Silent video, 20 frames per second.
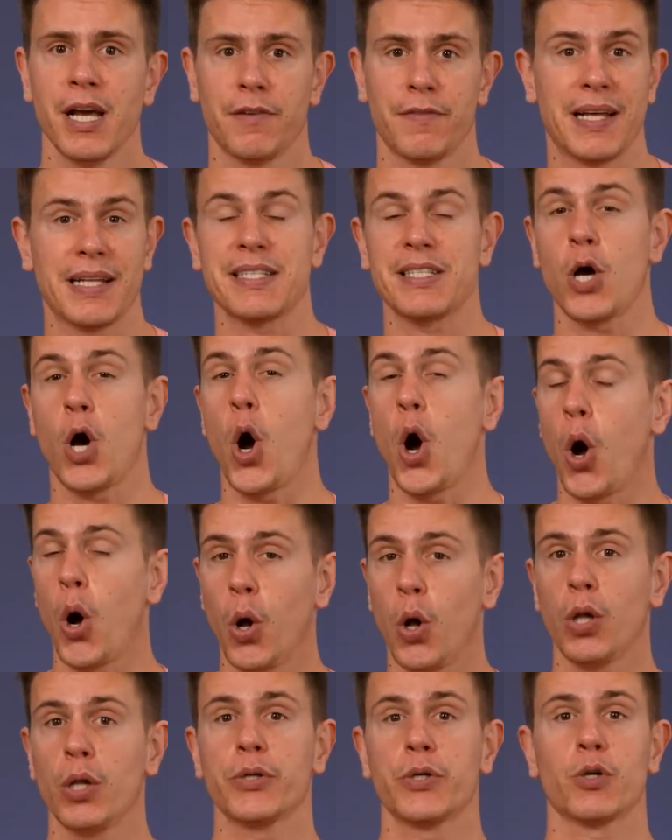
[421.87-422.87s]
that's
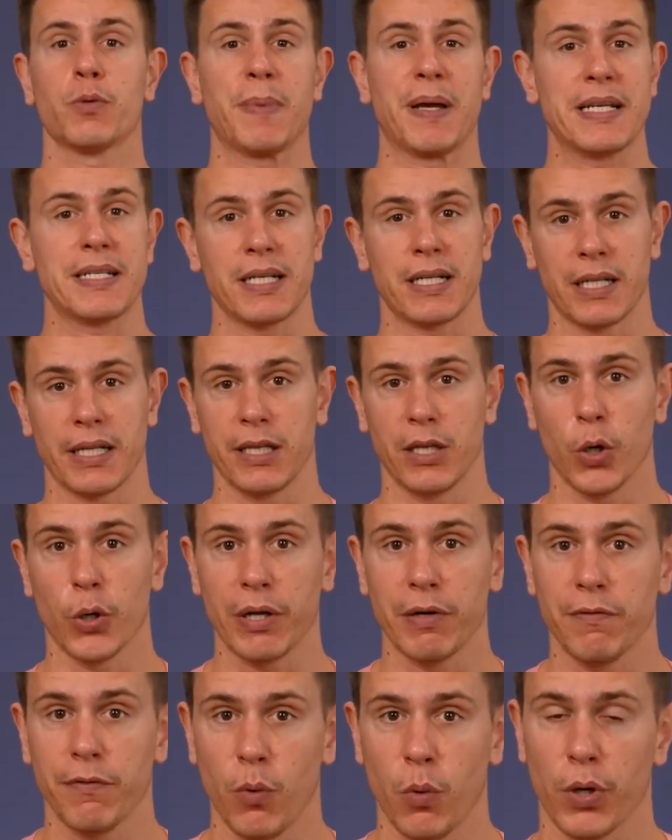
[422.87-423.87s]
all you're basically
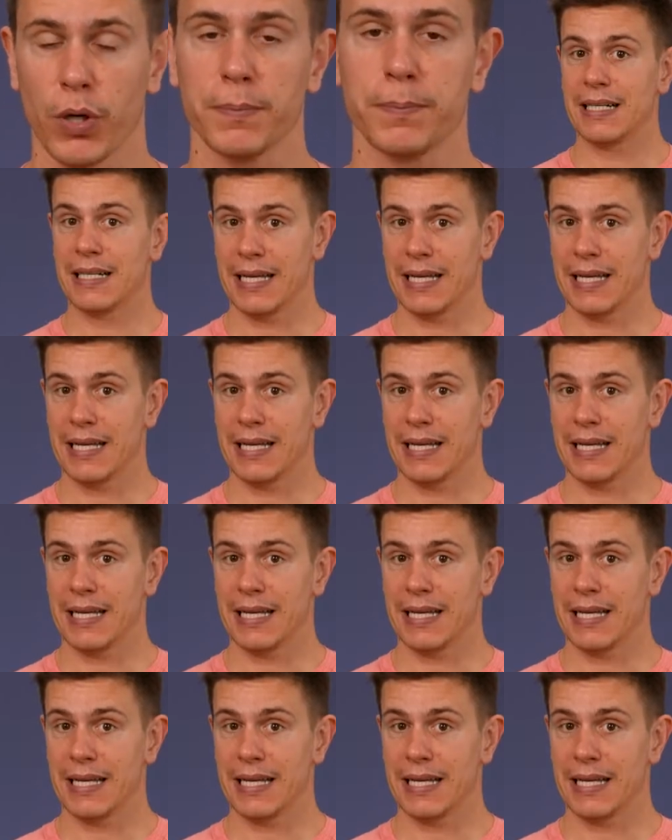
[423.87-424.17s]
looking for.